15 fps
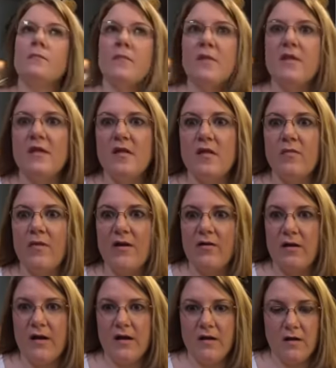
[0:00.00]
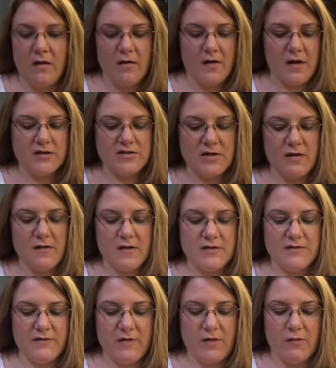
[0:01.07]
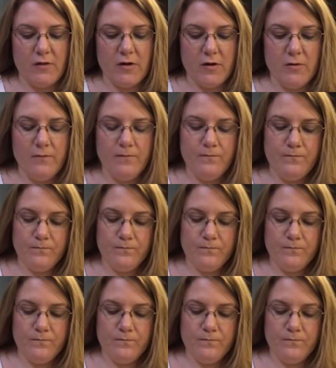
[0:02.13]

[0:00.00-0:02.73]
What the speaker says: This sweater here is actually a Stitch Fix sweater.